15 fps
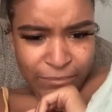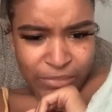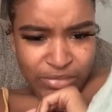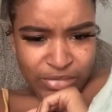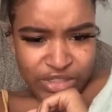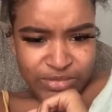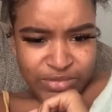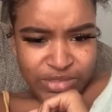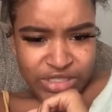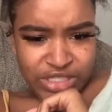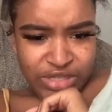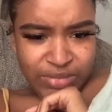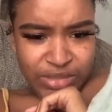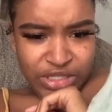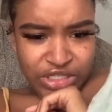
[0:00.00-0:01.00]
You must be
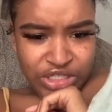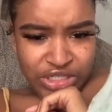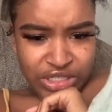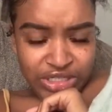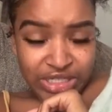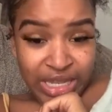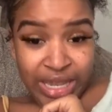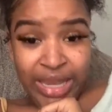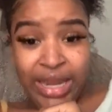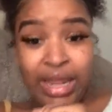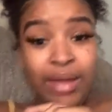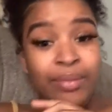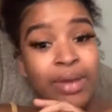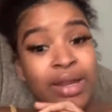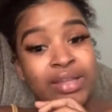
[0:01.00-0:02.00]
sleepy because you look tired. I
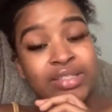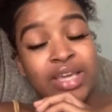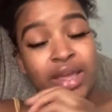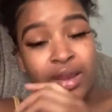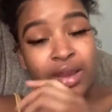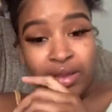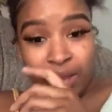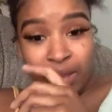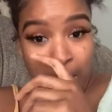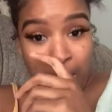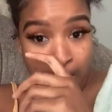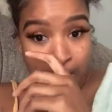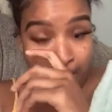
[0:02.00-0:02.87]
am kind of tired, yeah.